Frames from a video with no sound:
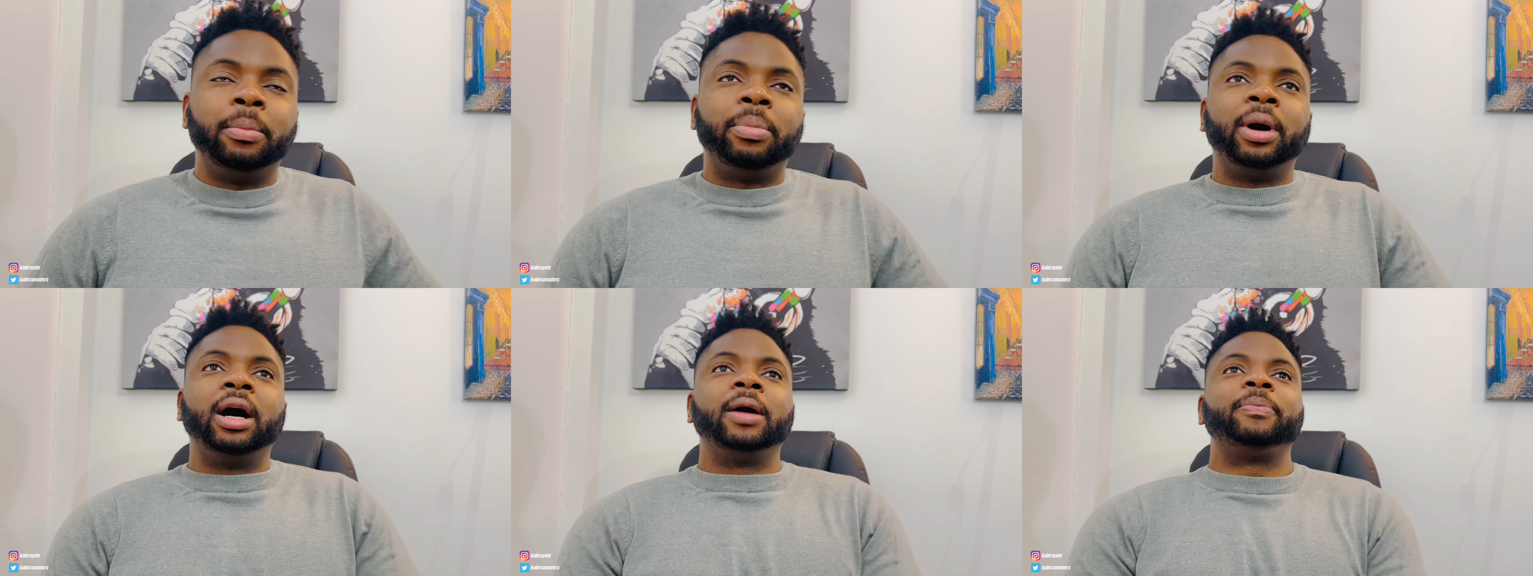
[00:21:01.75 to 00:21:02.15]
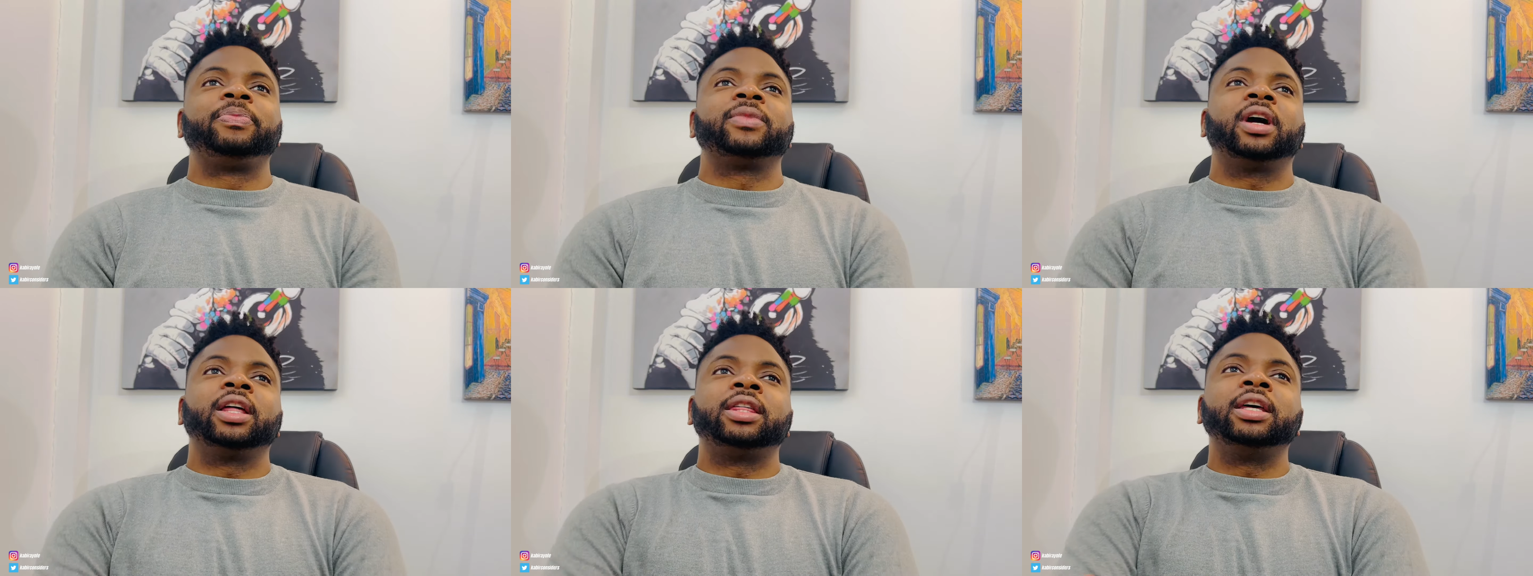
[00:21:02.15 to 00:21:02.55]
But
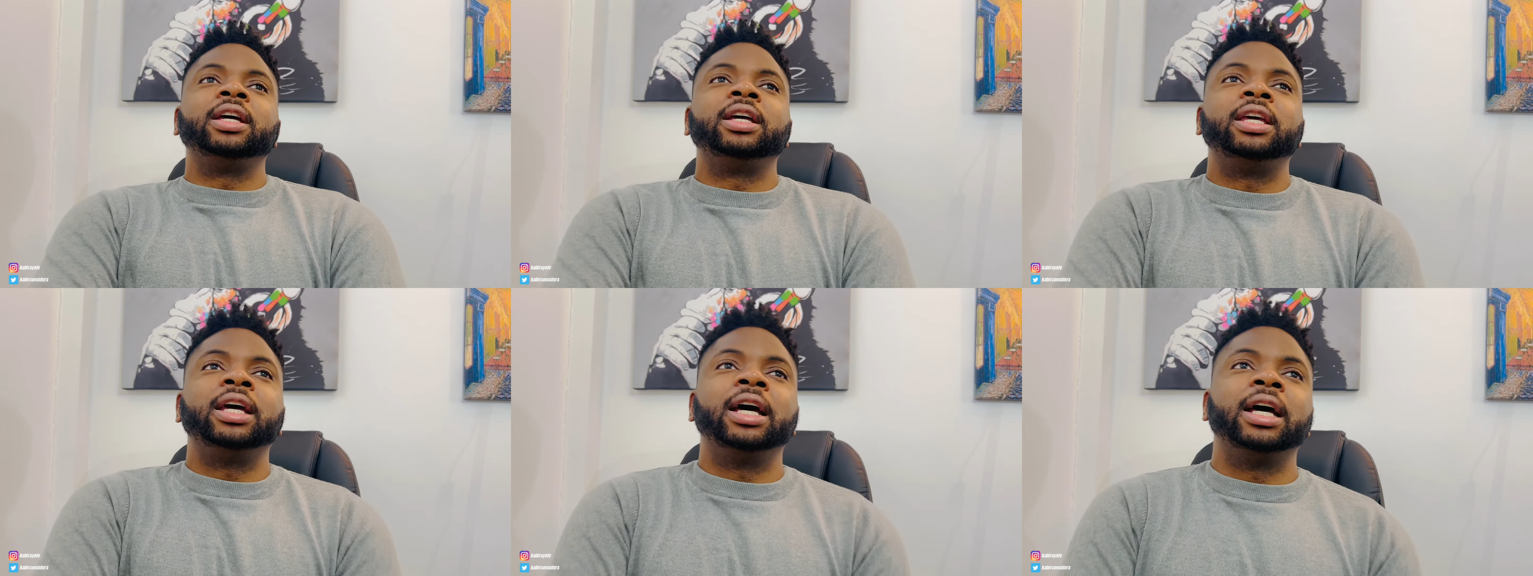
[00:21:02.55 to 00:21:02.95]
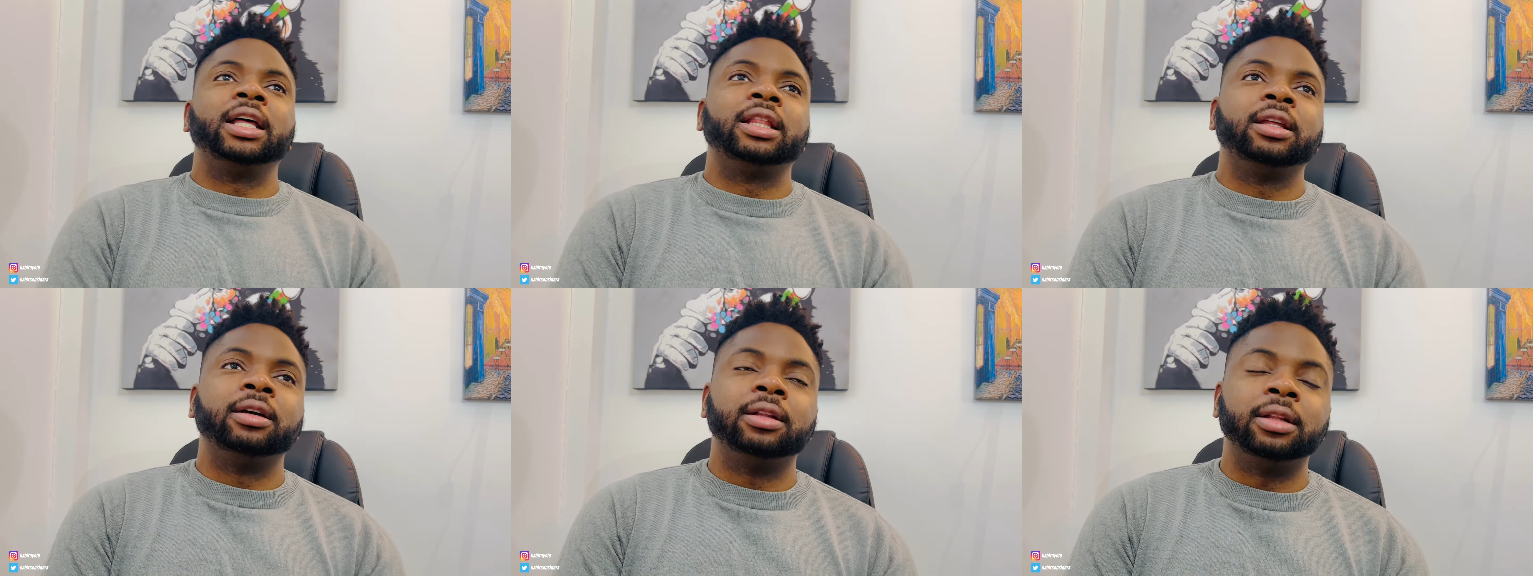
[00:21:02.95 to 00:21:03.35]
I think, yeah,
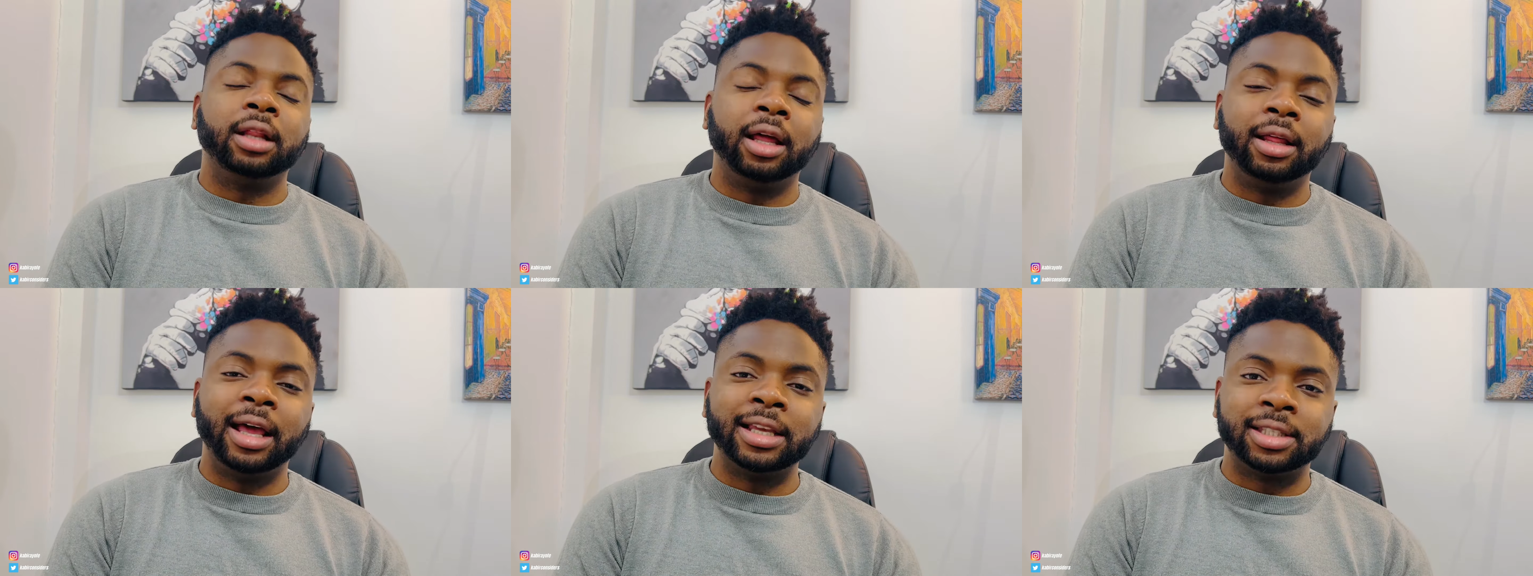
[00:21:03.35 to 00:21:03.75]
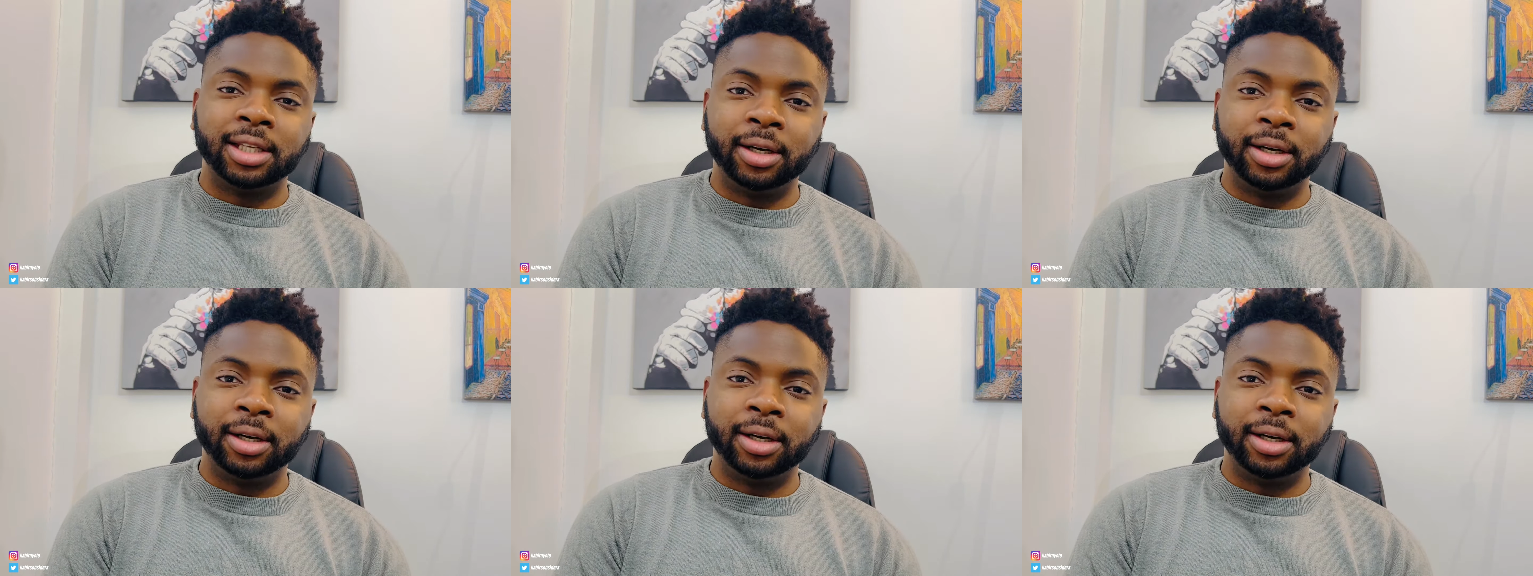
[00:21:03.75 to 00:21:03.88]
that like, as the